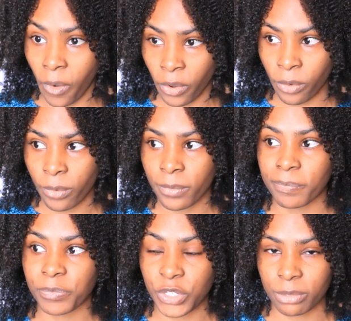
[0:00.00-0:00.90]
O
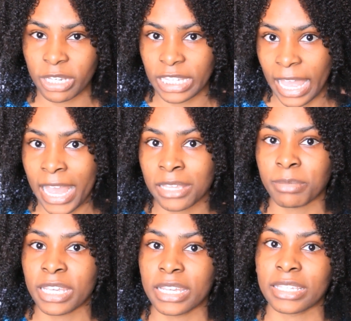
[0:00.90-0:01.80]
should be last
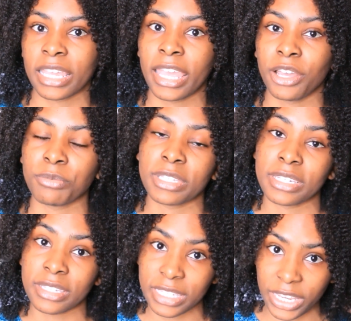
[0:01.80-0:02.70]
because it helps
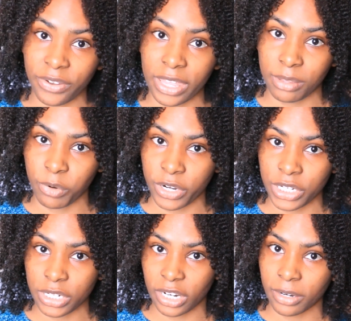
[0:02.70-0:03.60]
to seal in the
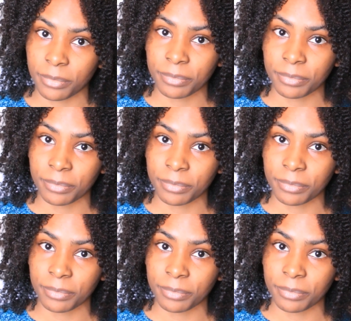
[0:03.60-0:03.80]
moisture.